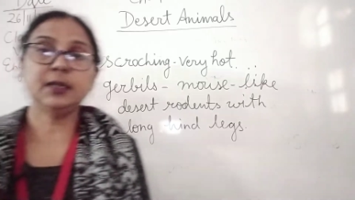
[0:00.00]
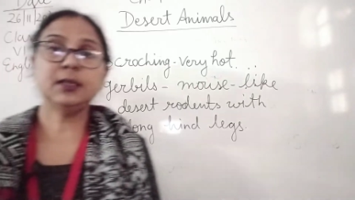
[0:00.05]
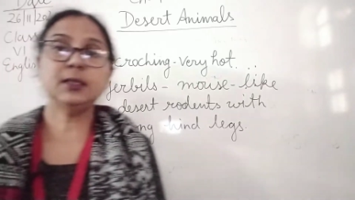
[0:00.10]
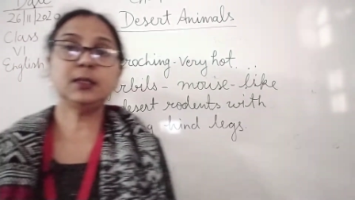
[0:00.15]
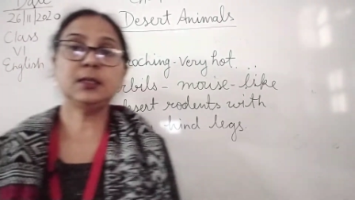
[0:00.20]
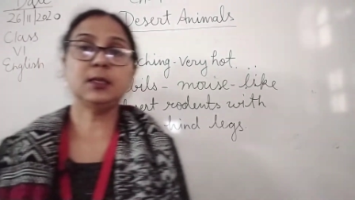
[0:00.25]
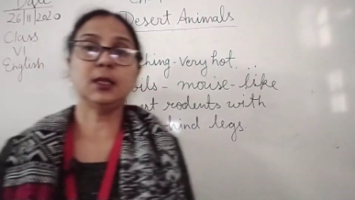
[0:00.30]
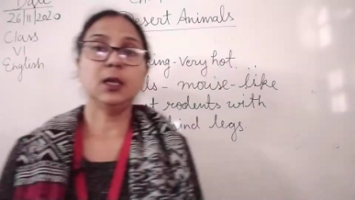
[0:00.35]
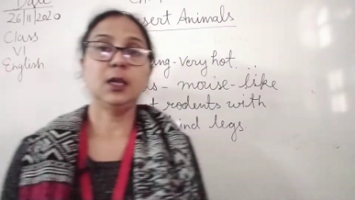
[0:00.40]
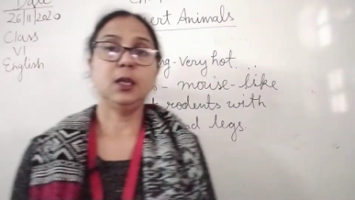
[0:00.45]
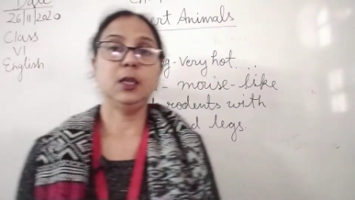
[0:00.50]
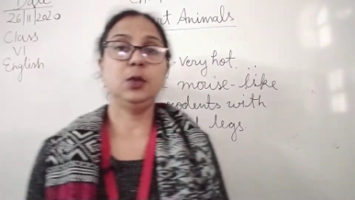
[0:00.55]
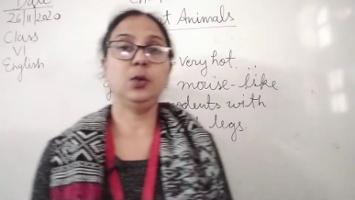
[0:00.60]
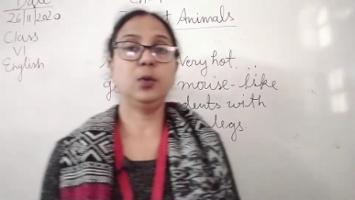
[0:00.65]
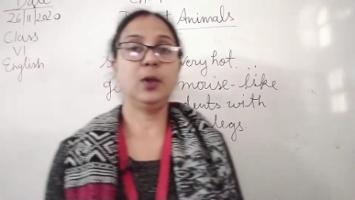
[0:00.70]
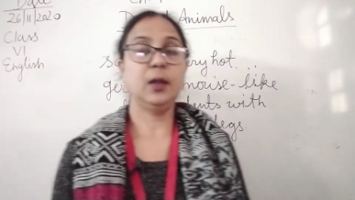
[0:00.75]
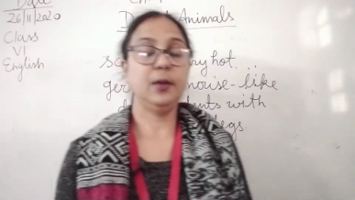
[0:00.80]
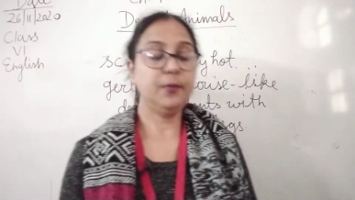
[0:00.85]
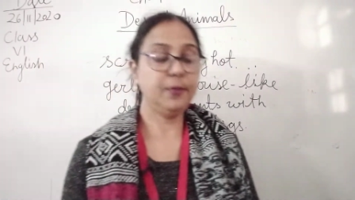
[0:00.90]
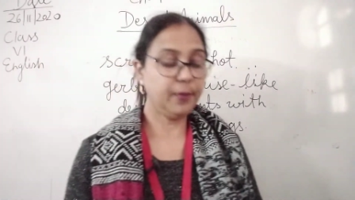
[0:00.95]
is you
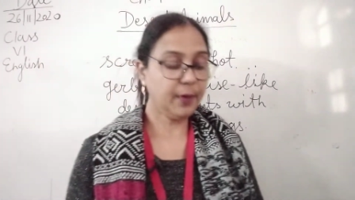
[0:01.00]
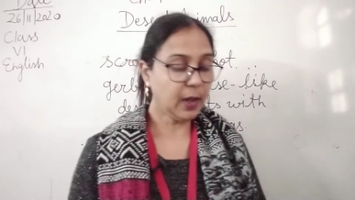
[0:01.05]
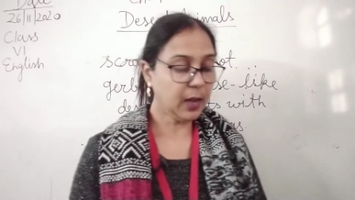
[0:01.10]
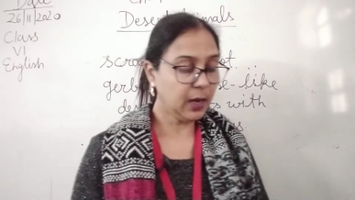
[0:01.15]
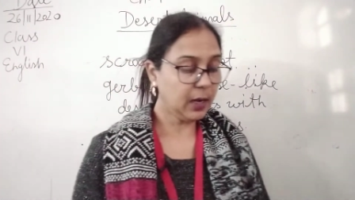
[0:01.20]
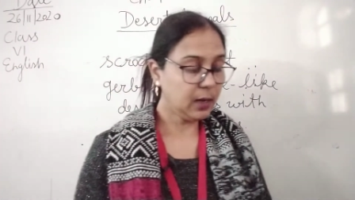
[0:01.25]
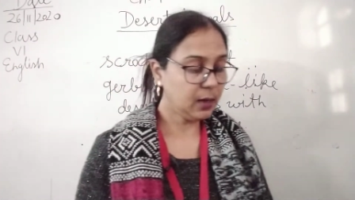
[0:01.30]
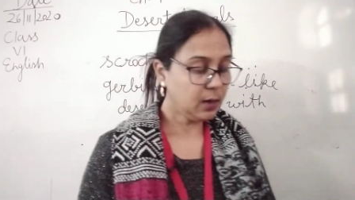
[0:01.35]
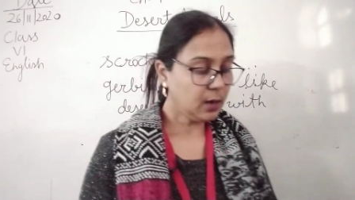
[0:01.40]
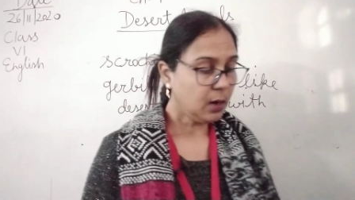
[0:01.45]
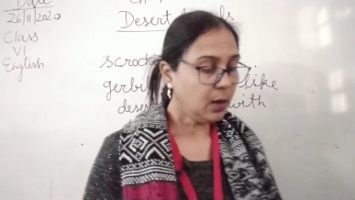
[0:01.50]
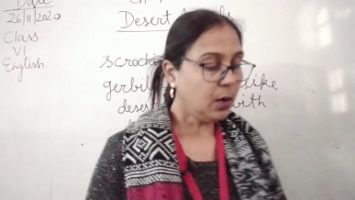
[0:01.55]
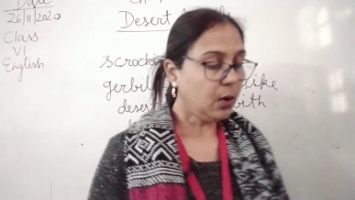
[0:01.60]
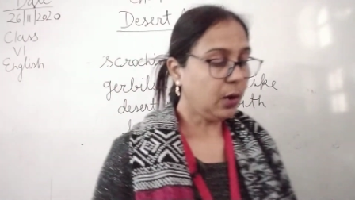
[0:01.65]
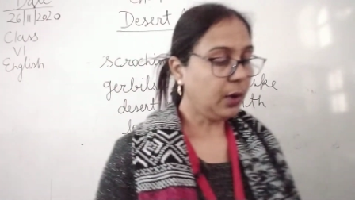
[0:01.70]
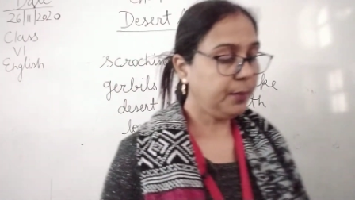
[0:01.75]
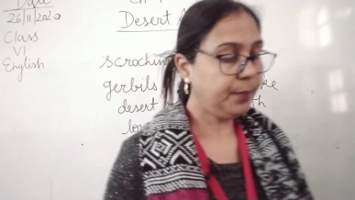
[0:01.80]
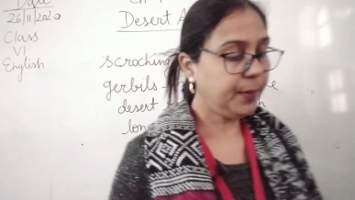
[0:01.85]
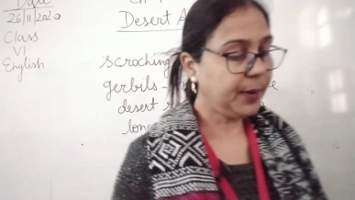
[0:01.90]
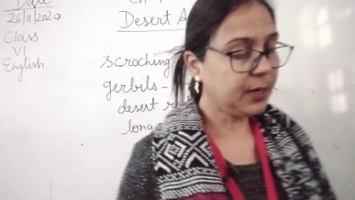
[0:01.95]
can find
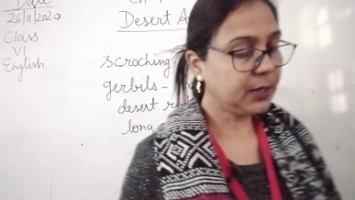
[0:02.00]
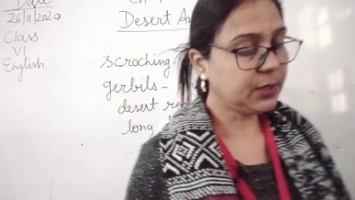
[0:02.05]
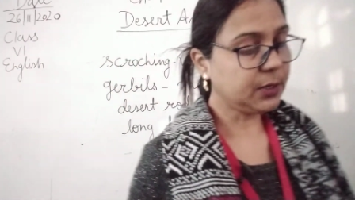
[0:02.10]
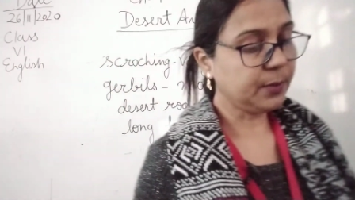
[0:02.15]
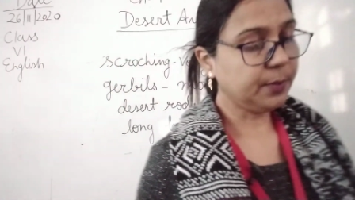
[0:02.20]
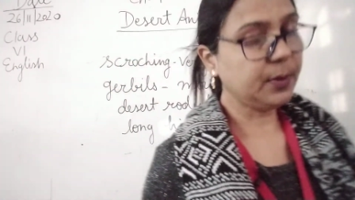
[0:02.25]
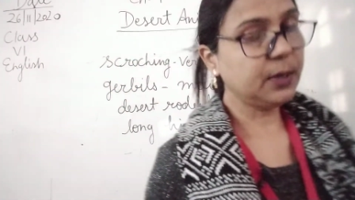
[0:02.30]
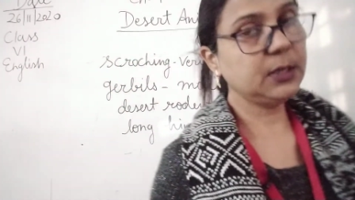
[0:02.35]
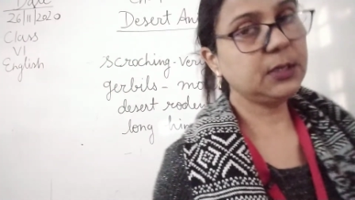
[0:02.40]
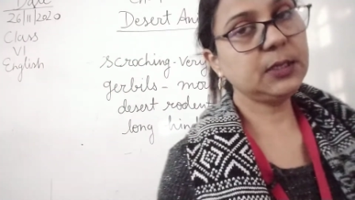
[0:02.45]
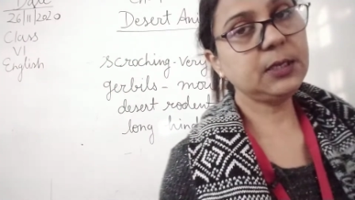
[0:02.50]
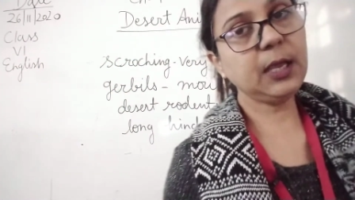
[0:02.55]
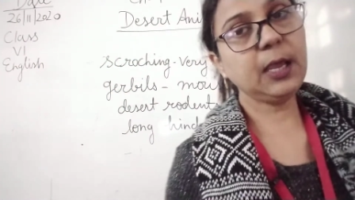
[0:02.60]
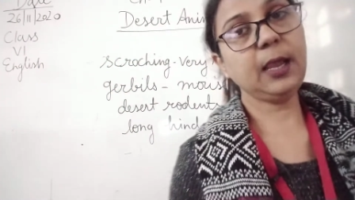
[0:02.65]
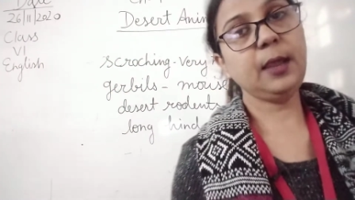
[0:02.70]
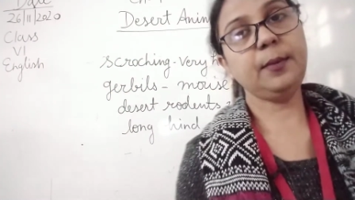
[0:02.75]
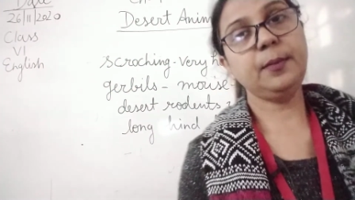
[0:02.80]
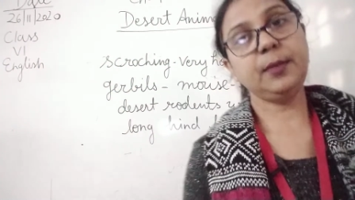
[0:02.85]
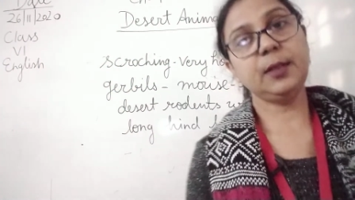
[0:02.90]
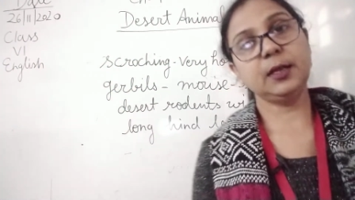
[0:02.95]
on page number
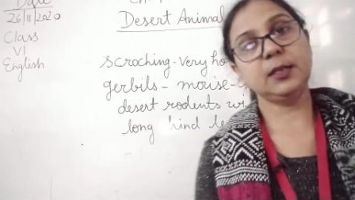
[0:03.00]
same.